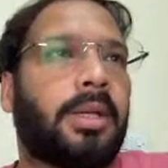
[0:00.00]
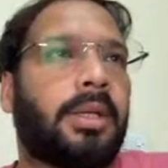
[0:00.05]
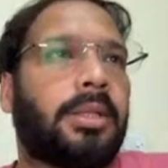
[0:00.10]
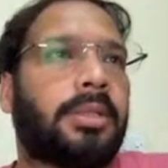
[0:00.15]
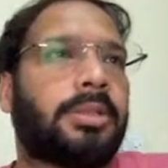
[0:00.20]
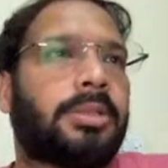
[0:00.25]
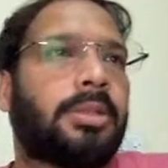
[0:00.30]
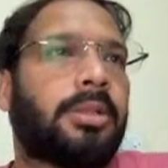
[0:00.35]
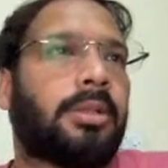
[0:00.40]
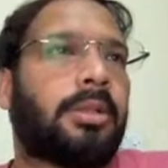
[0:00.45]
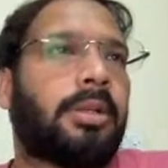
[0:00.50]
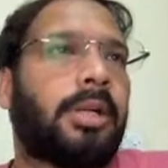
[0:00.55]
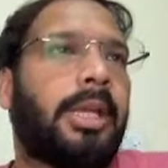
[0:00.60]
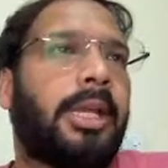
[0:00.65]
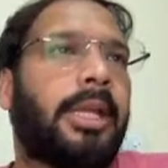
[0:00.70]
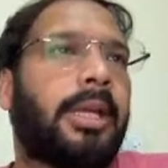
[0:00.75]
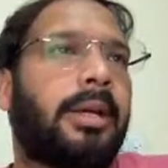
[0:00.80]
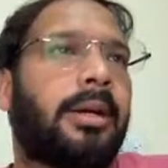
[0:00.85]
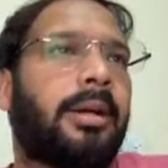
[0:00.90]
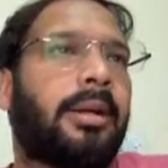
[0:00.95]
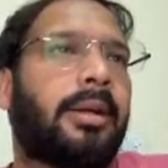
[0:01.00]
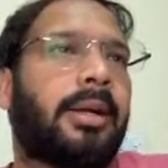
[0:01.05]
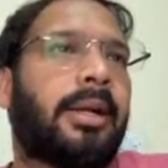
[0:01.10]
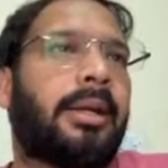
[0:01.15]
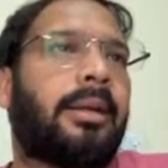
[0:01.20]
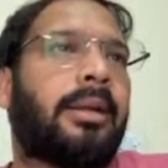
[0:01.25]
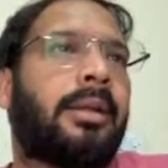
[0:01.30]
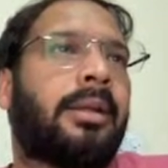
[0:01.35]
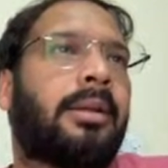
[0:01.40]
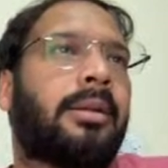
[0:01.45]
So here
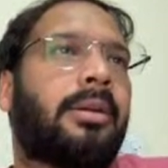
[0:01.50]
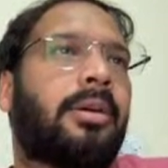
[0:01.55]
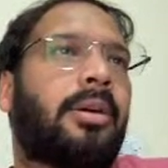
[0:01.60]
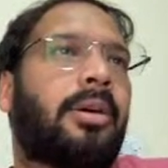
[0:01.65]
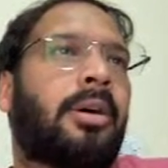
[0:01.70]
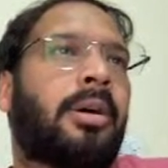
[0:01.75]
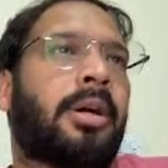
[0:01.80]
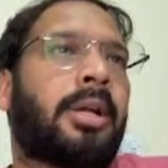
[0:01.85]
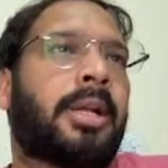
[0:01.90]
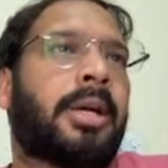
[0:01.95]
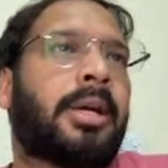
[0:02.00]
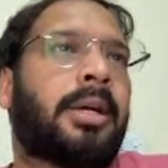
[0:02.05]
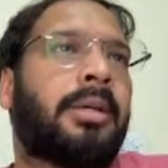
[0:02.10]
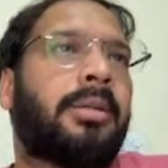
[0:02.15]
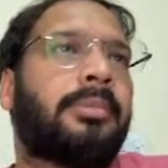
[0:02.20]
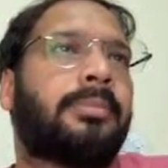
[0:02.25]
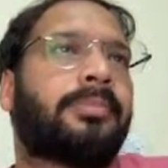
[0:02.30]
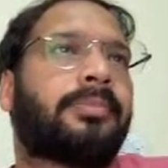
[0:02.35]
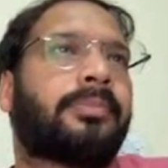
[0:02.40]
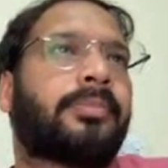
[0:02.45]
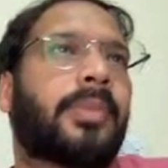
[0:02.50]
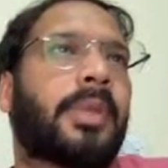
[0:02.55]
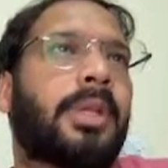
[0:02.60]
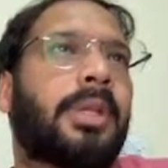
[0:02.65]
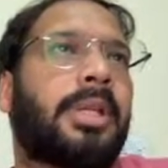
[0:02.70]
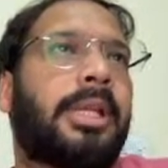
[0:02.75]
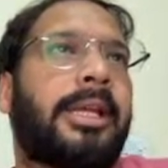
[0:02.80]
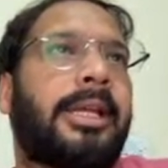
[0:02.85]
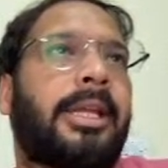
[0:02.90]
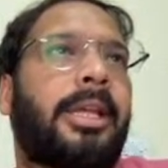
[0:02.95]
under Aura,
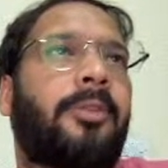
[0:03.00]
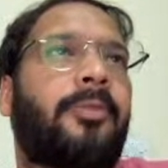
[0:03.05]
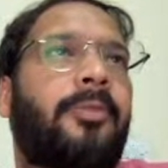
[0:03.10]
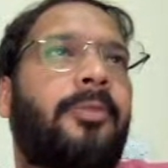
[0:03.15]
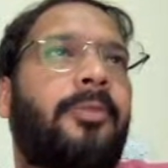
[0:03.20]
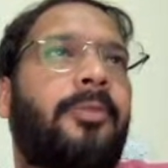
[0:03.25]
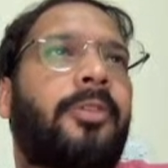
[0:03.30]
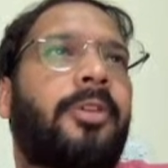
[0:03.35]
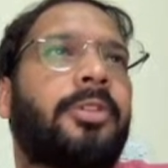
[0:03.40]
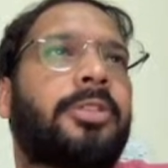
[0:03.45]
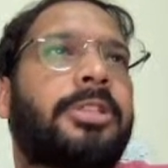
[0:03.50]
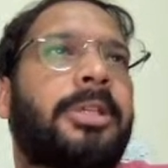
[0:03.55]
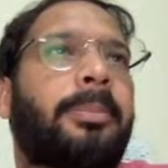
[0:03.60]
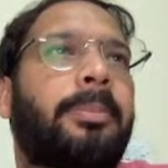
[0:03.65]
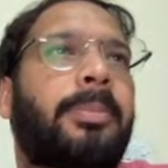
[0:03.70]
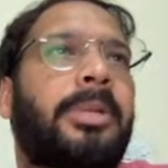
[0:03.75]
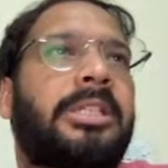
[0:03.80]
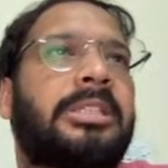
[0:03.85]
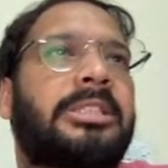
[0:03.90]
like if you simply